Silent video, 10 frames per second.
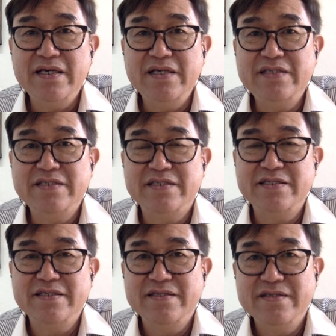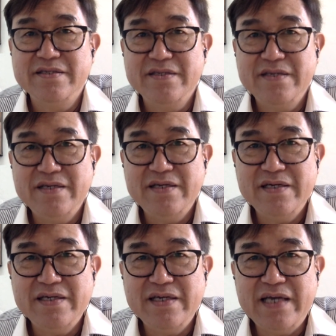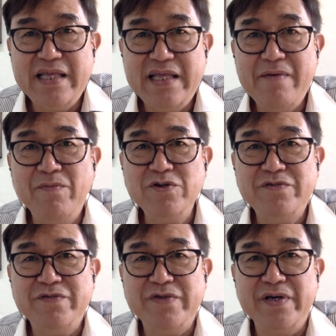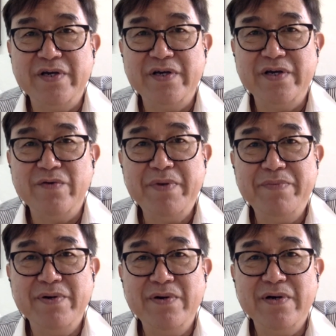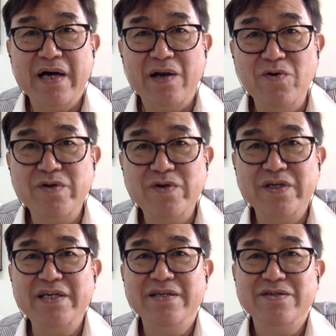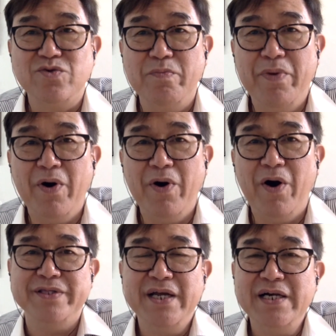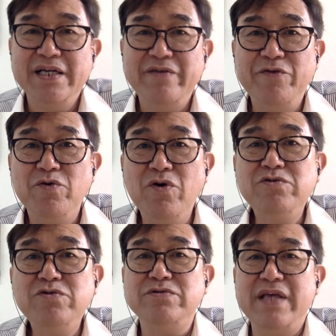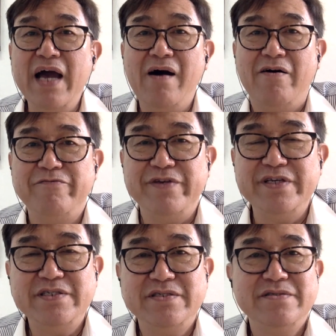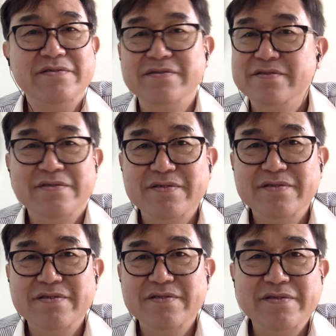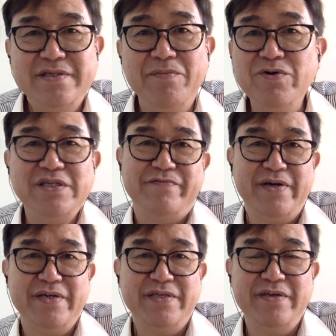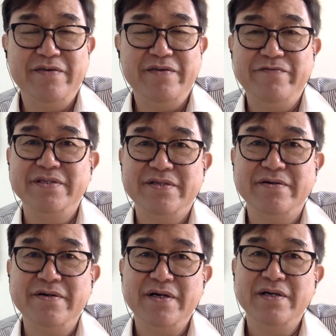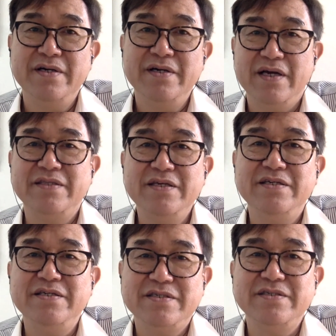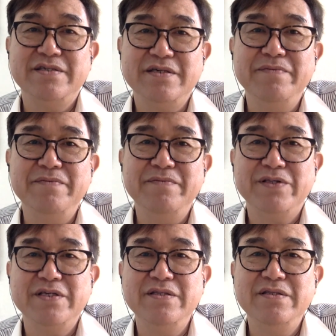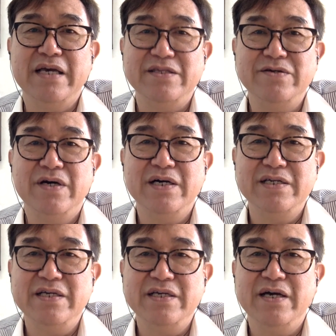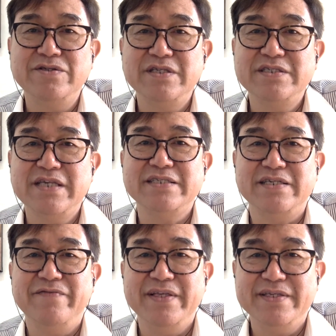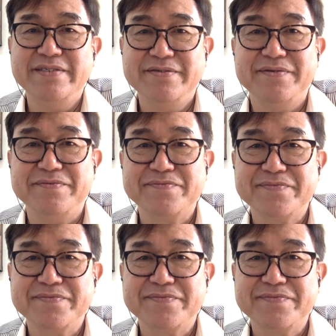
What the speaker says: is an atmosphere where people are looking to bond. If you go to their office, the mood is very different. So I think it's important that you're hosting such events.